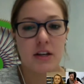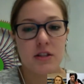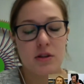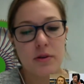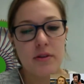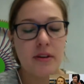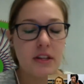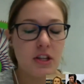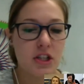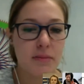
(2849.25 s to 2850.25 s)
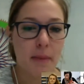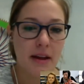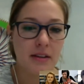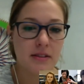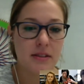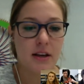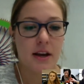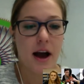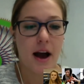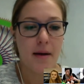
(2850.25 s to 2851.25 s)
So it really just depends,
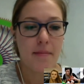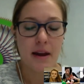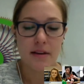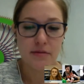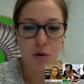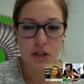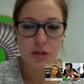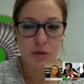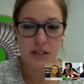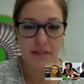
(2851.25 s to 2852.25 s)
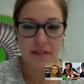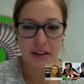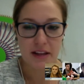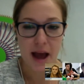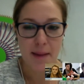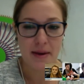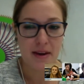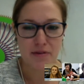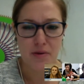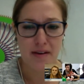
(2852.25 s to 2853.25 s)
and of course we're definitely happy if
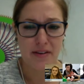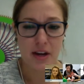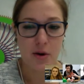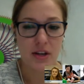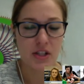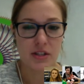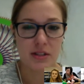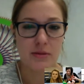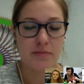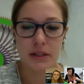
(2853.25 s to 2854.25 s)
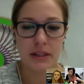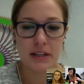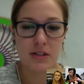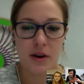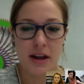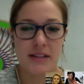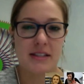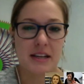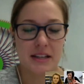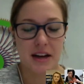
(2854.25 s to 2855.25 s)
you have any questions. Please don't
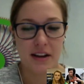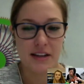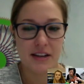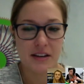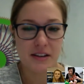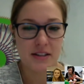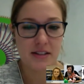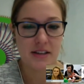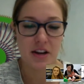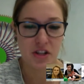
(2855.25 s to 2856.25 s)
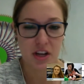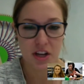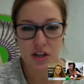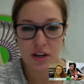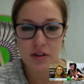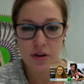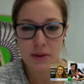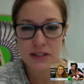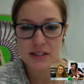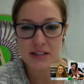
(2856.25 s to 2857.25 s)
hesitate to contact us at
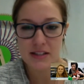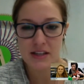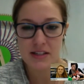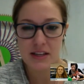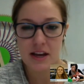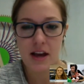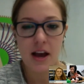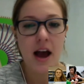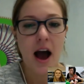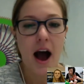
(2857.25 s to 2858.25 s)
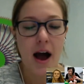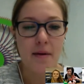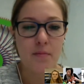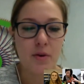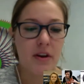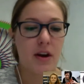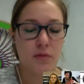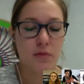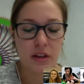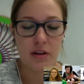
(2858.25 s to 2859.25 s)
education@littlebits.cc. We've got a
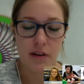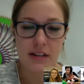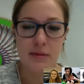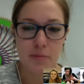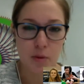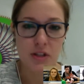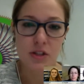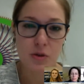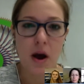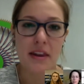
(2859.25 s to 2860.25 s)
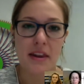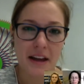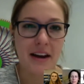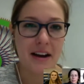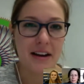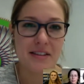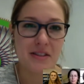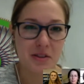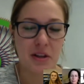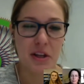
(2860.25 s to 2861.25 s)
really great support squad that is
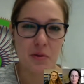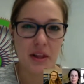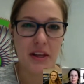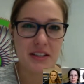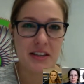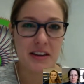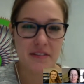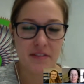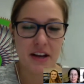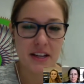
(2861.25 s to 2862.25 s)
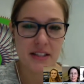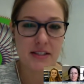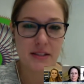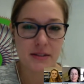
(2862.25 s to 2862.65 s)
totally willing to give advice.